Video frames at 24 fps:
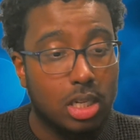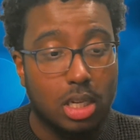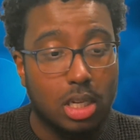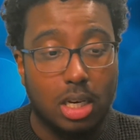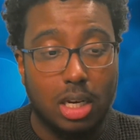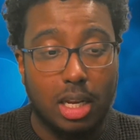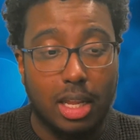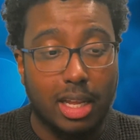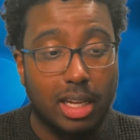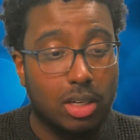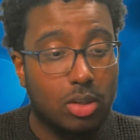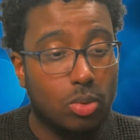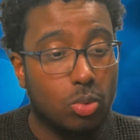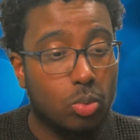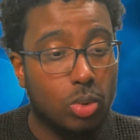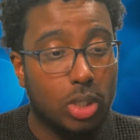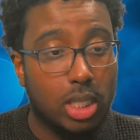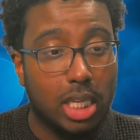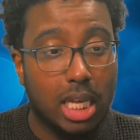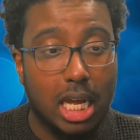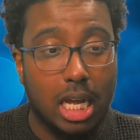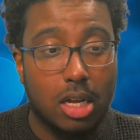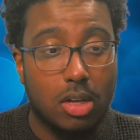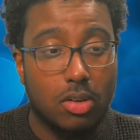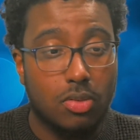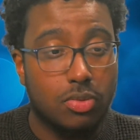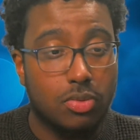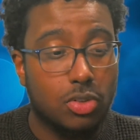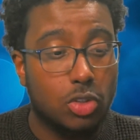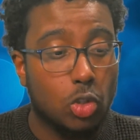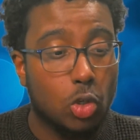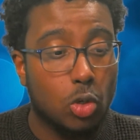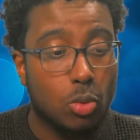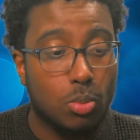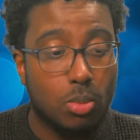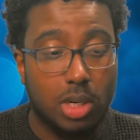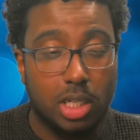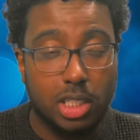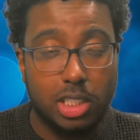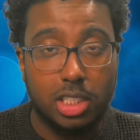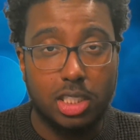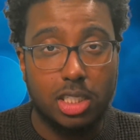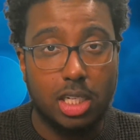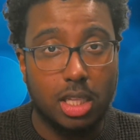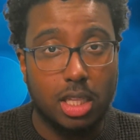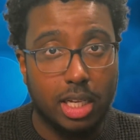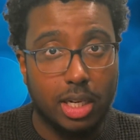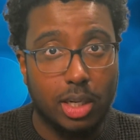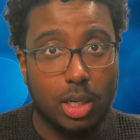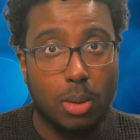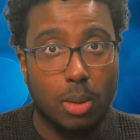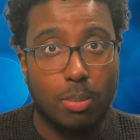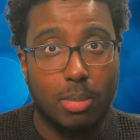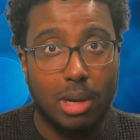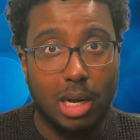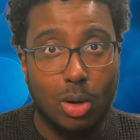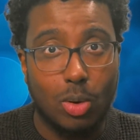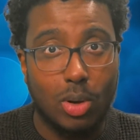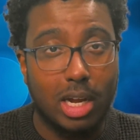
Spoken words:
Like, we have so much to think about,